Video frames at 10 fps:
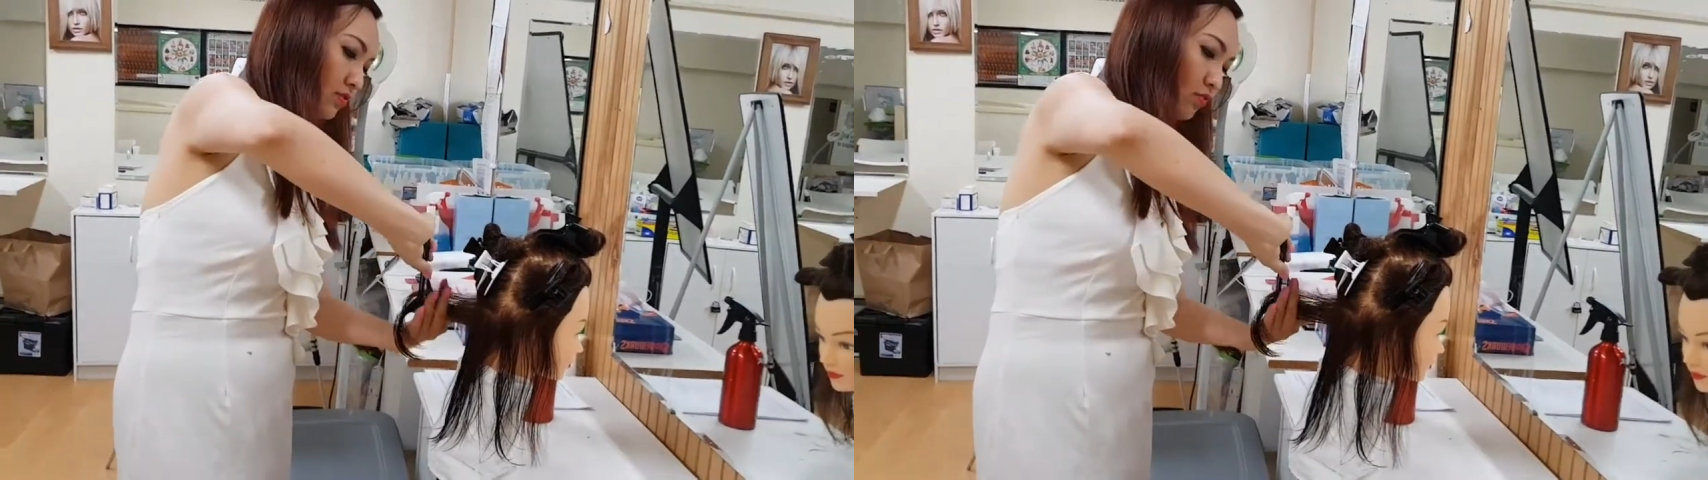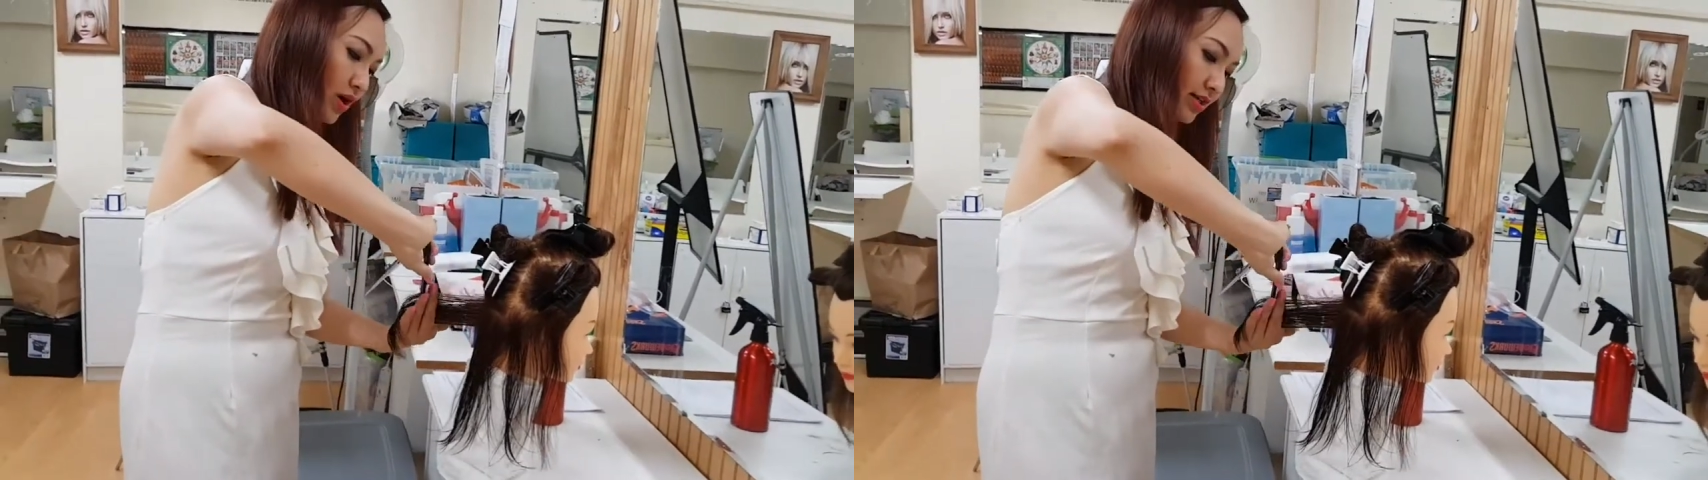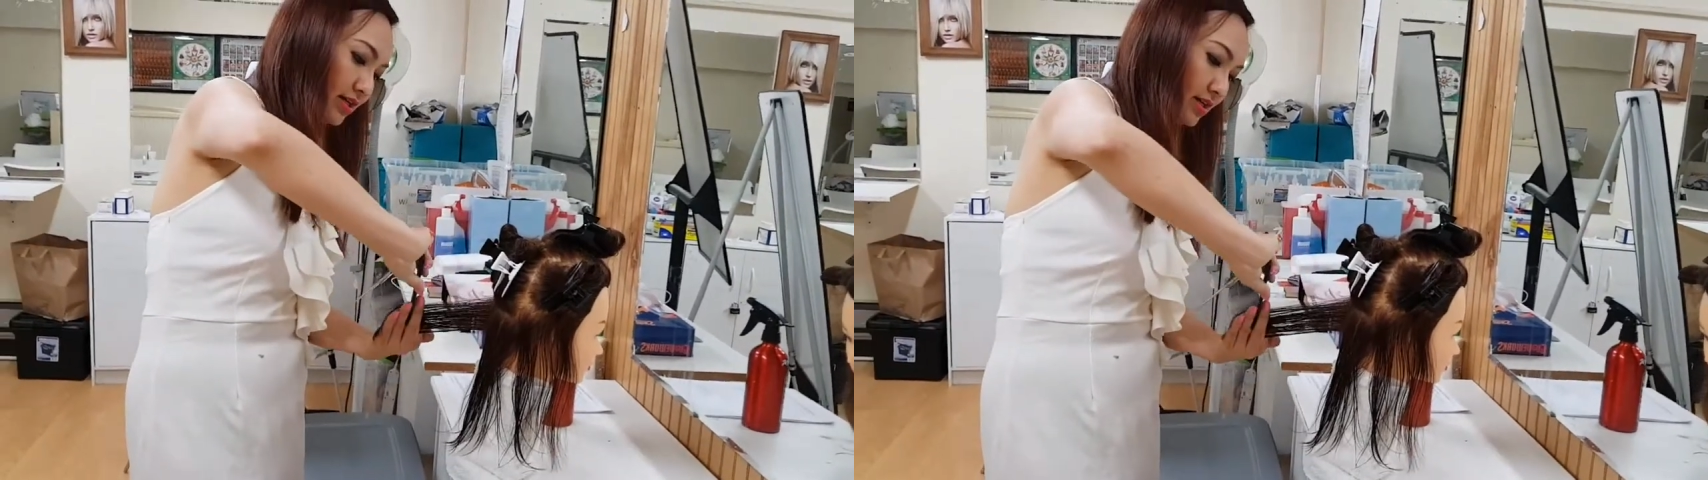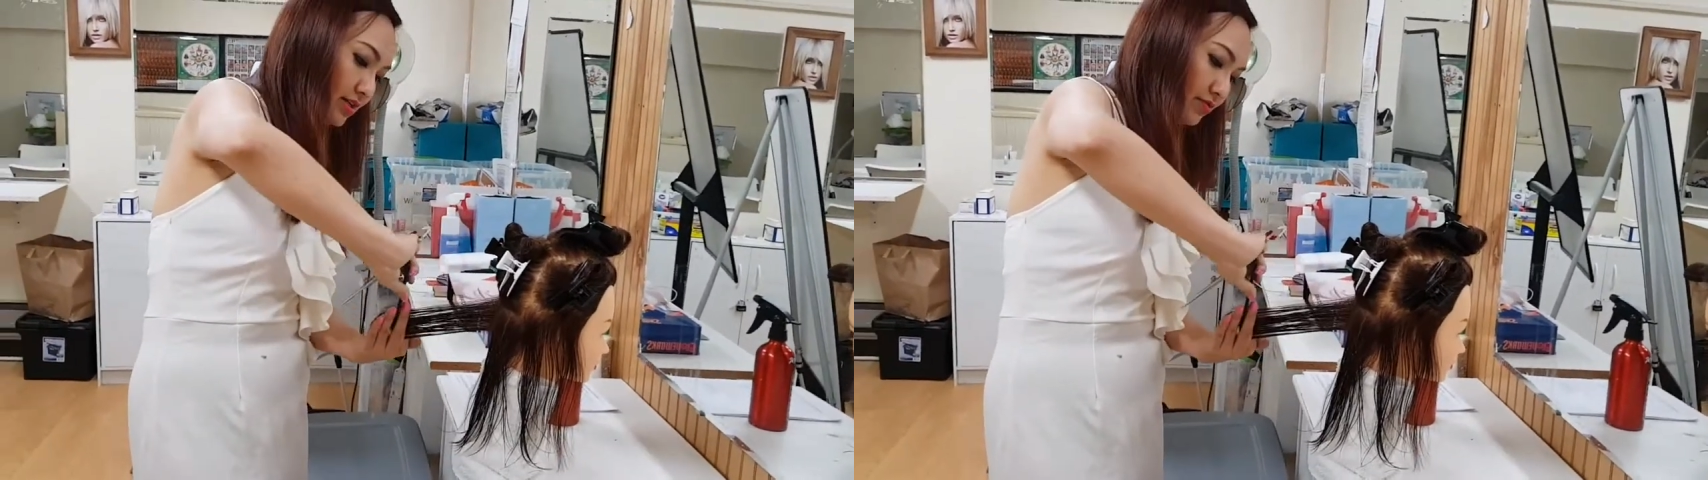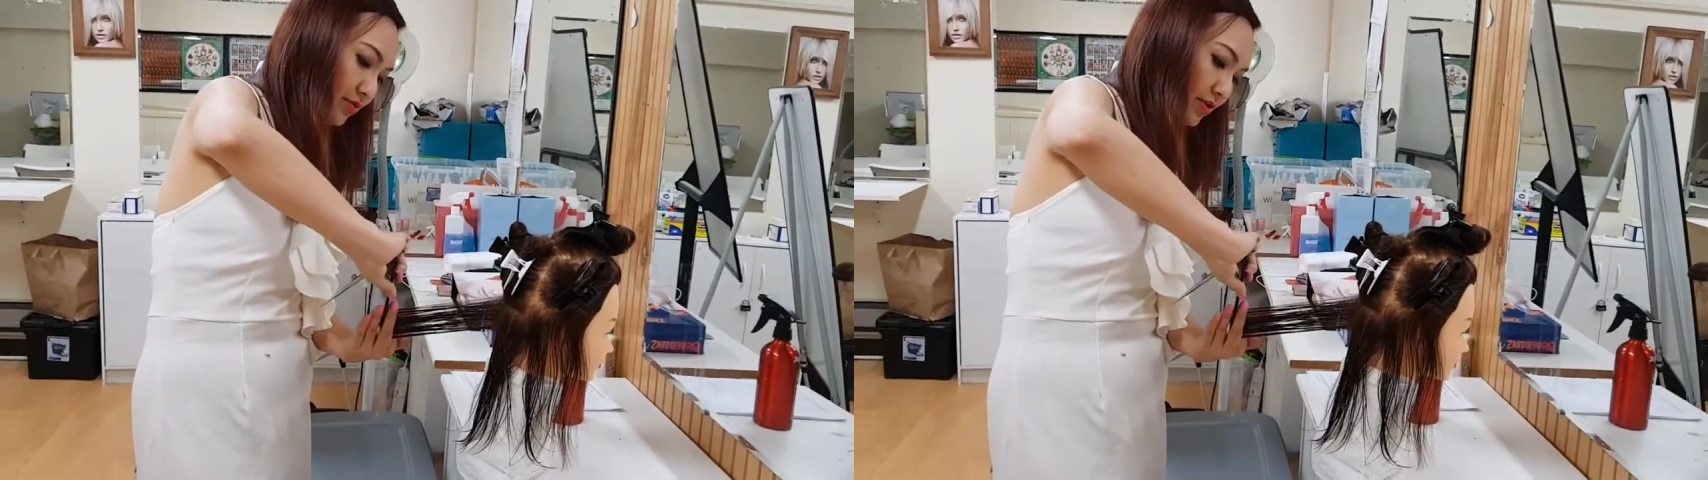1
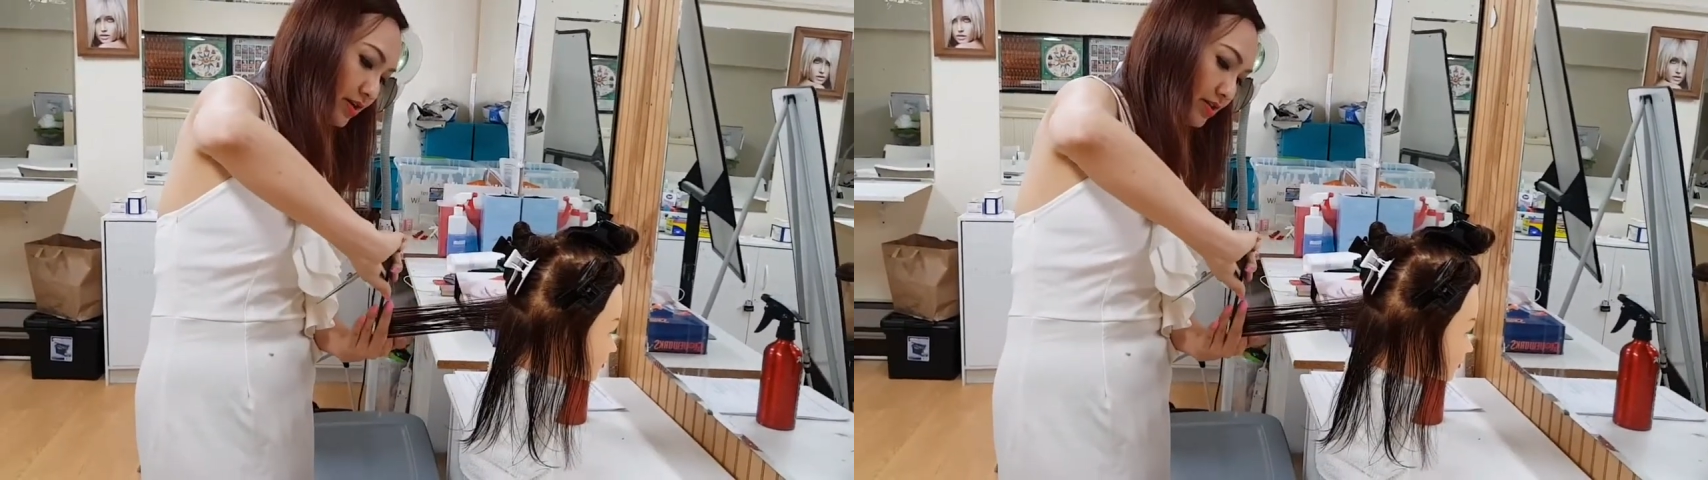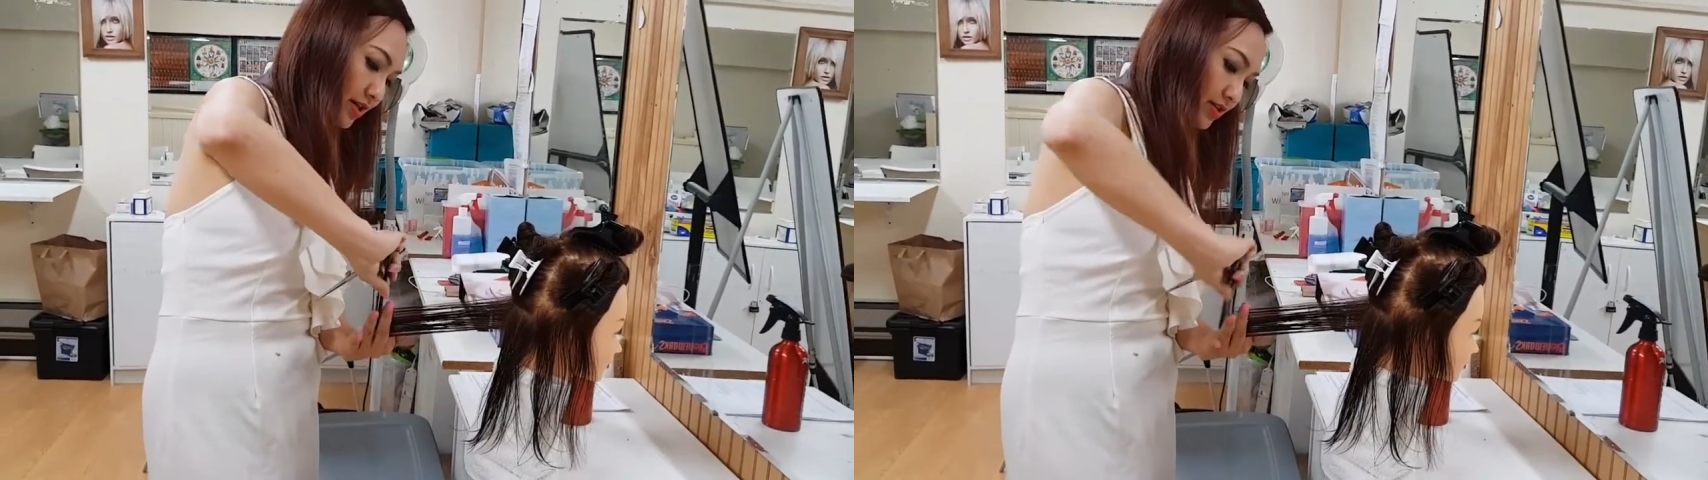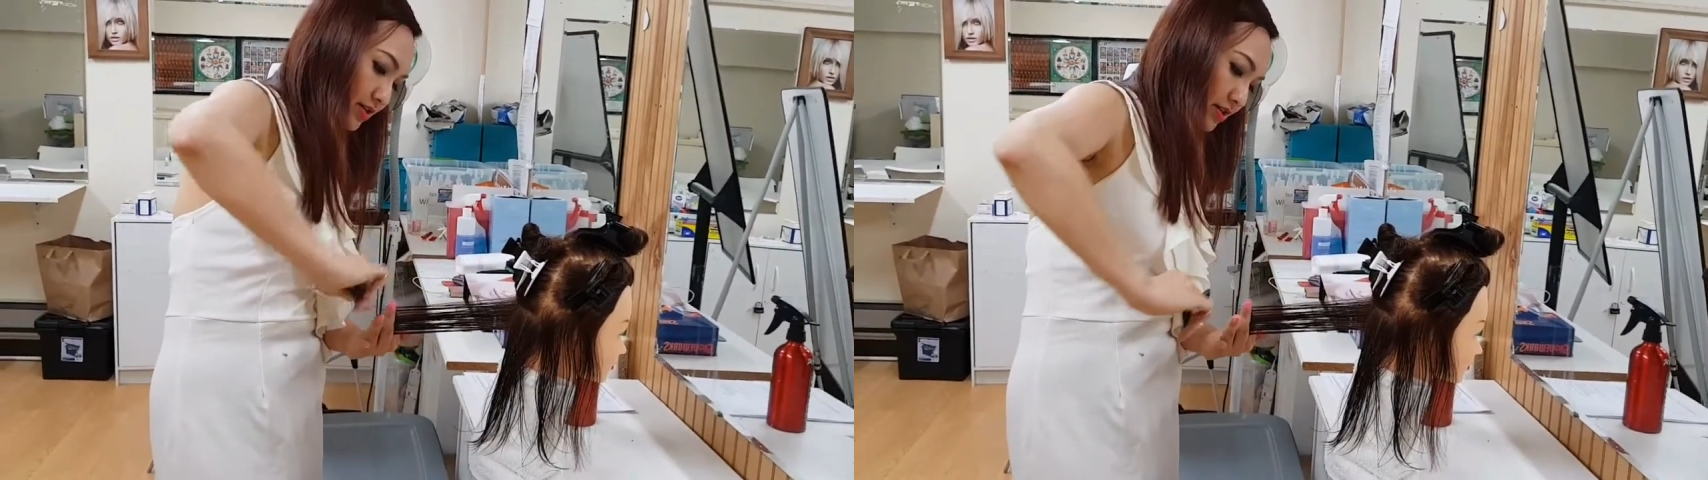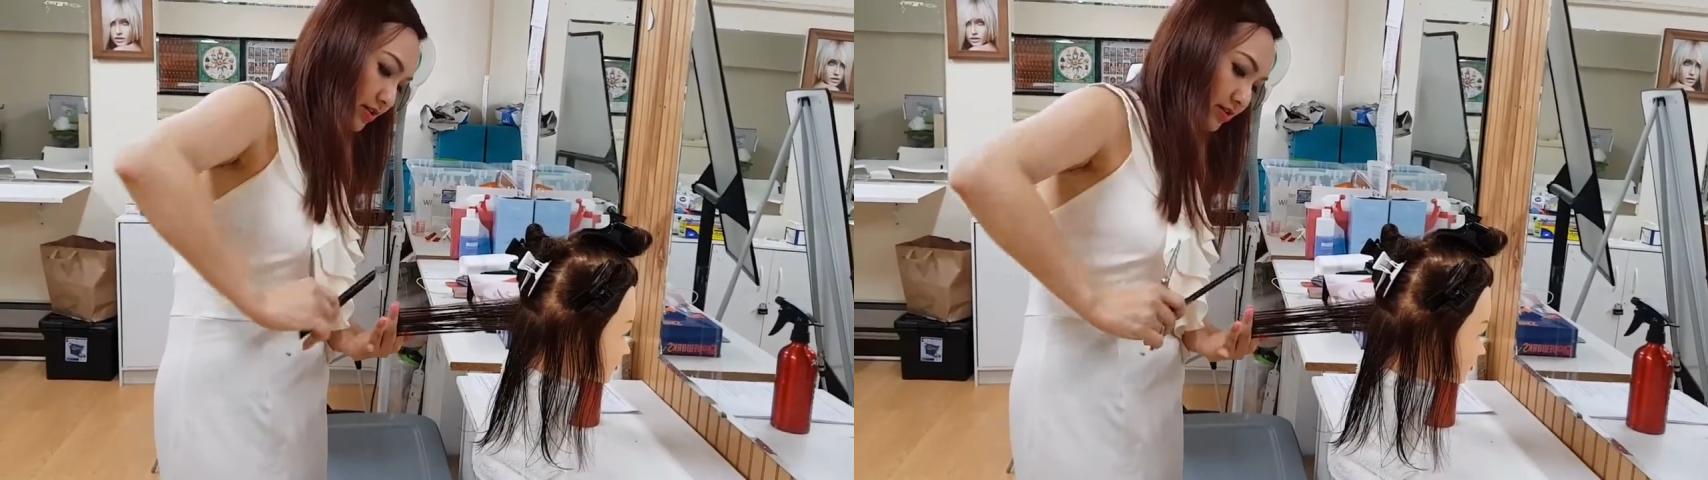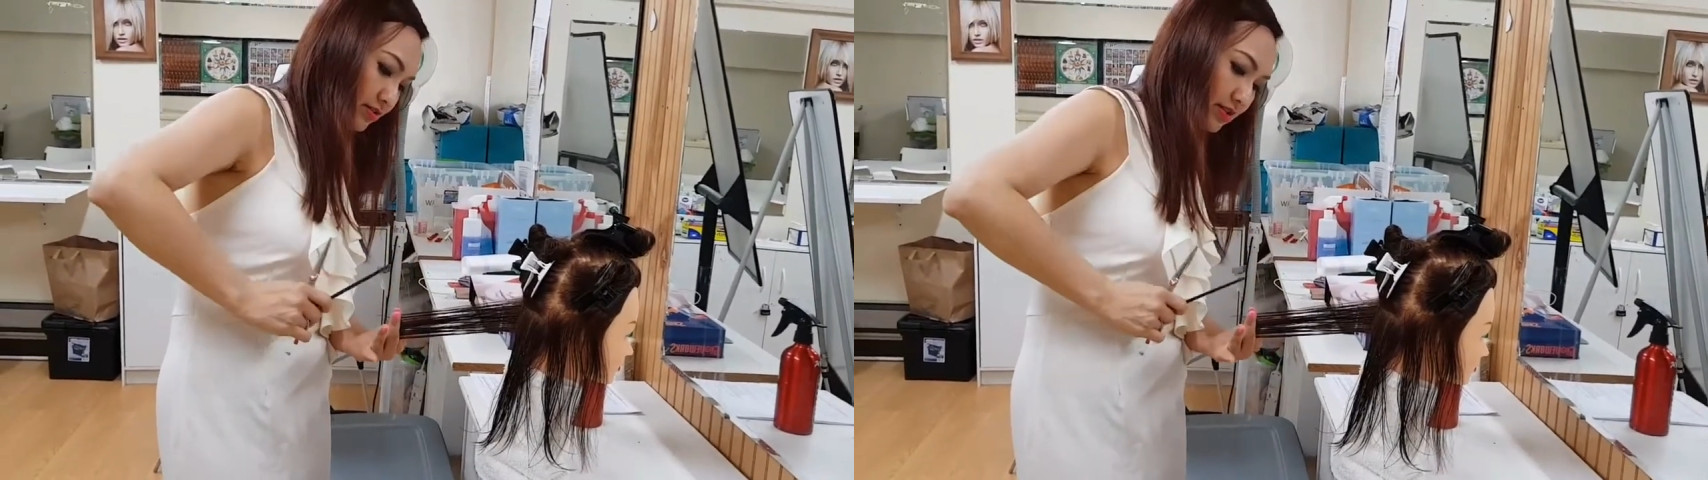inch for each section.
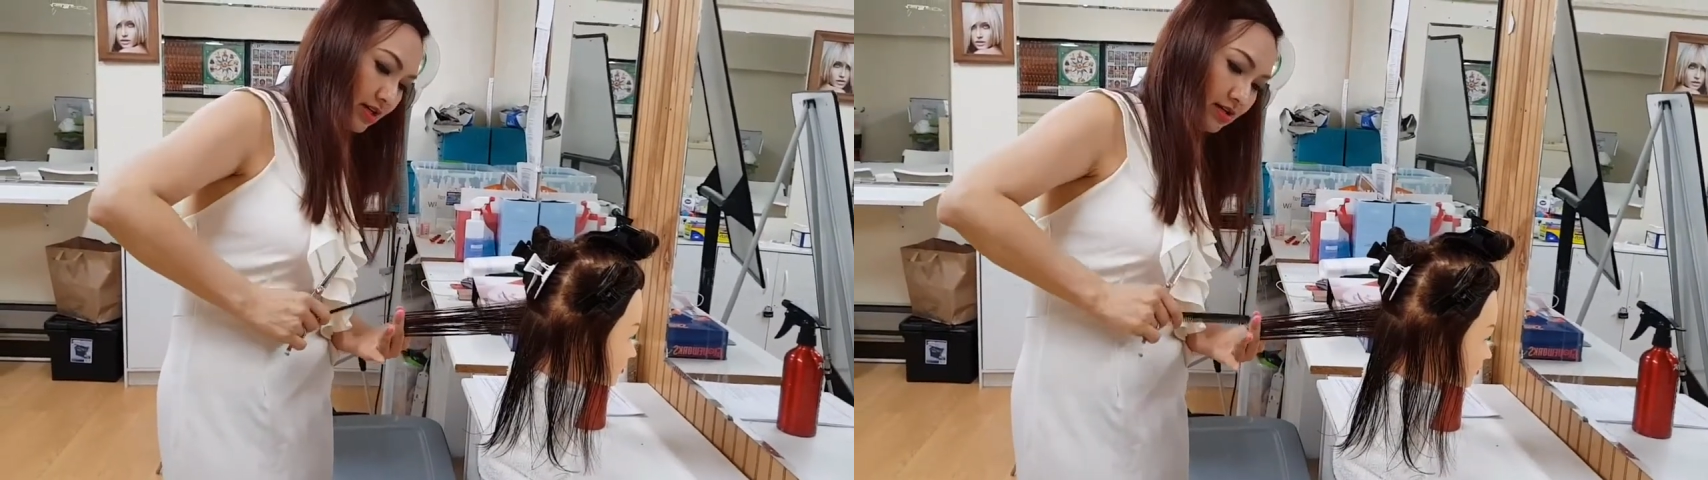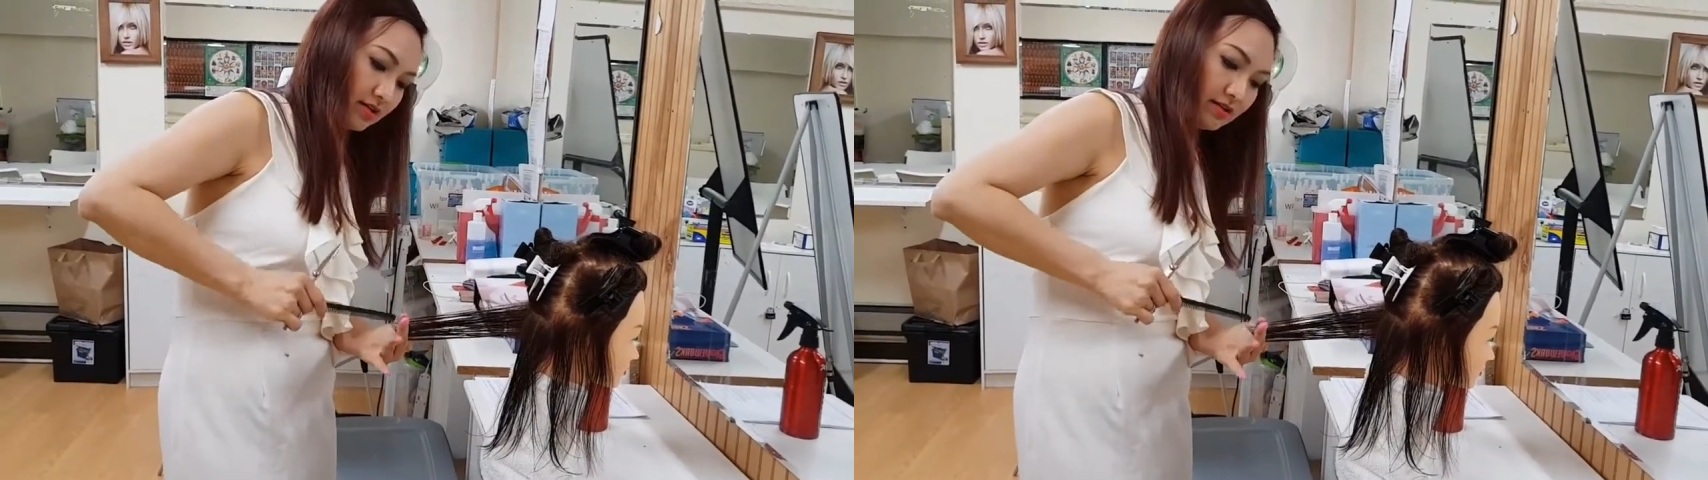You see?